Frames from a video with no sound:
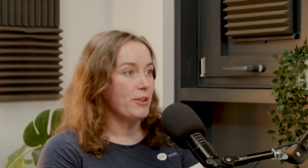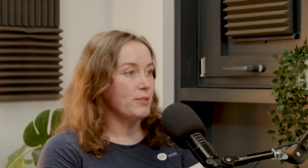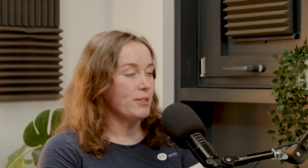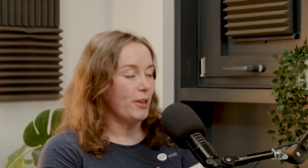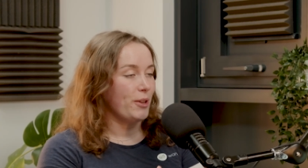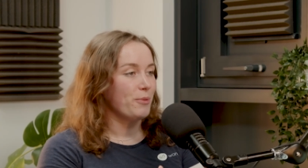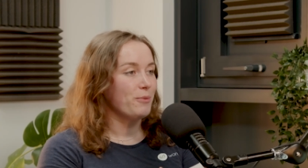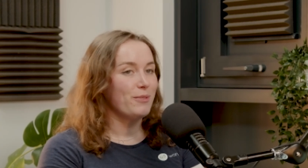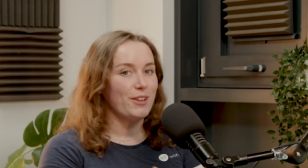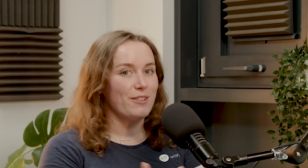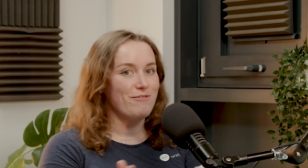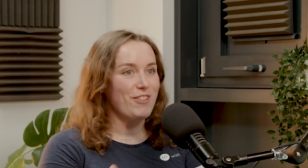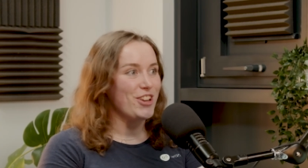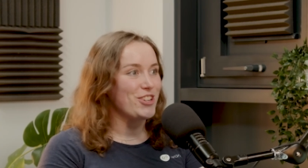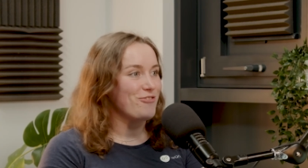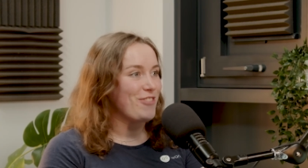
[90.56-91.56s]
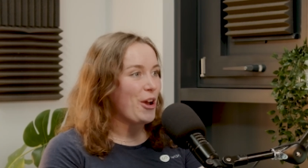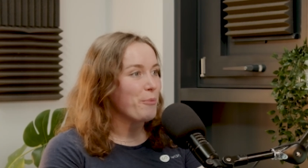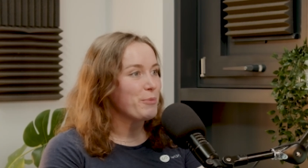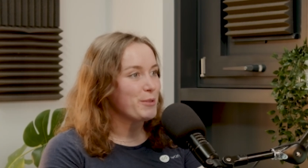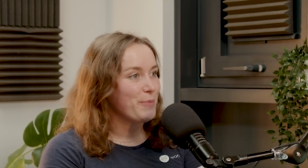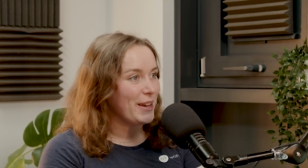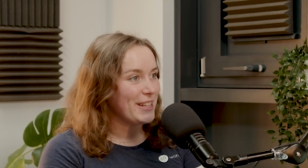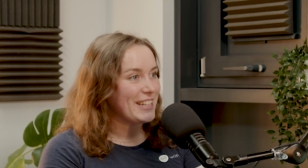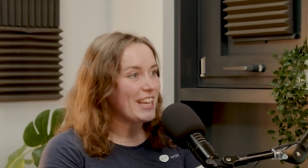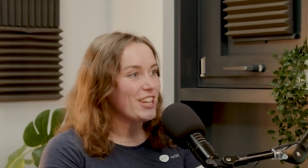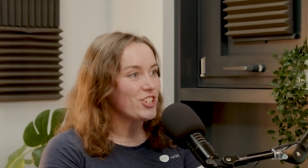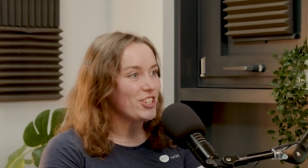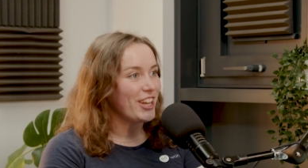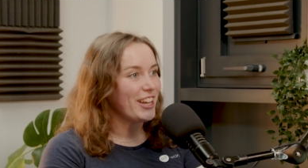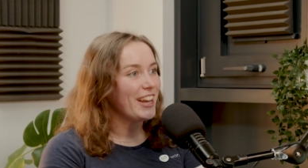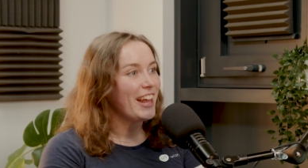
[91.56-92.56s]
so conversion rate
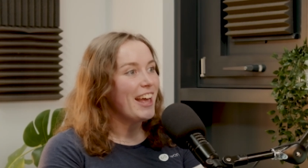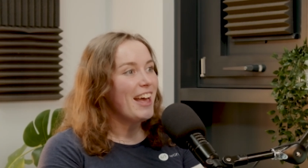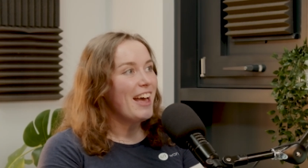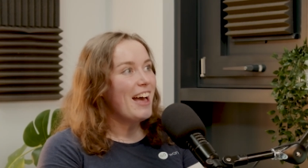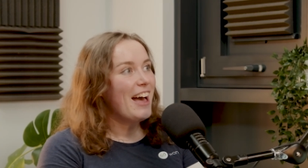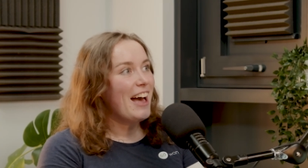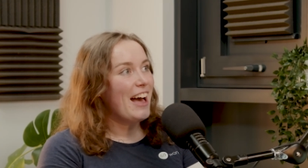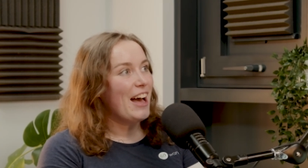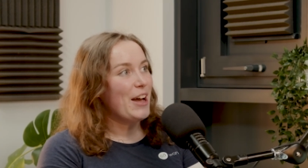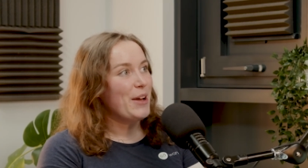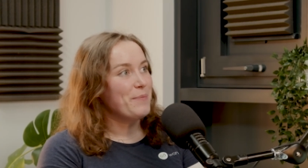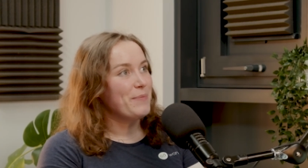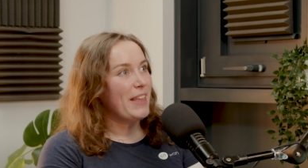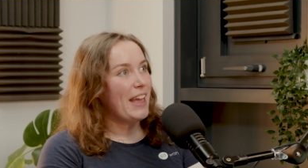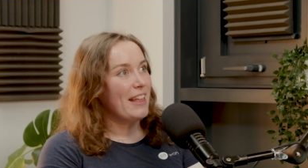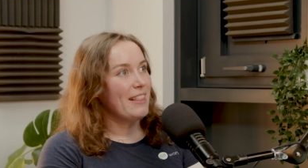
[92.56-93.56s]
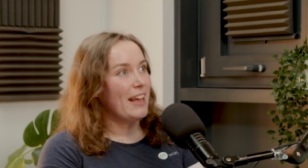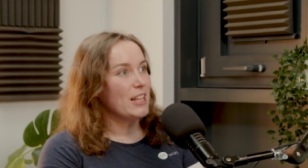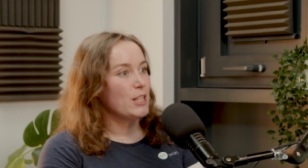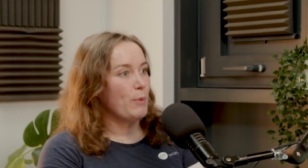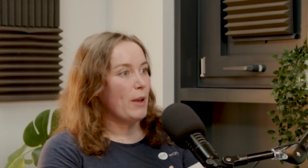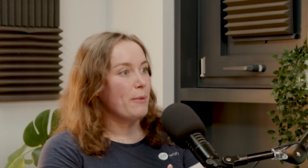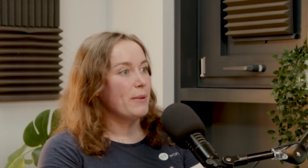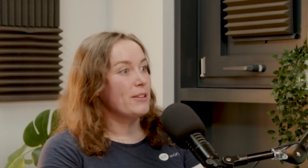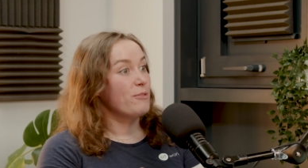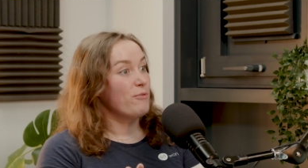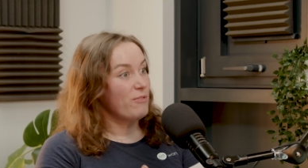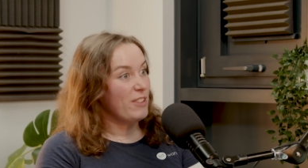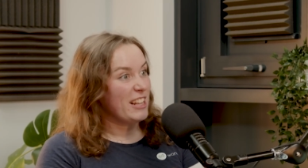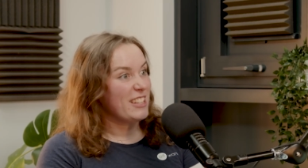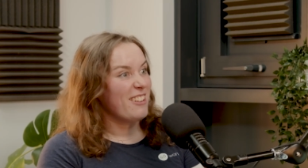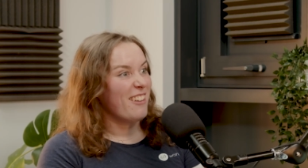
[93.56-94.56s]
optimization. And that's where we
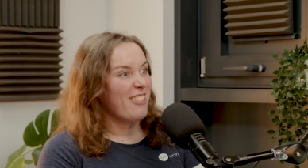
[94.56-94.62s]
really start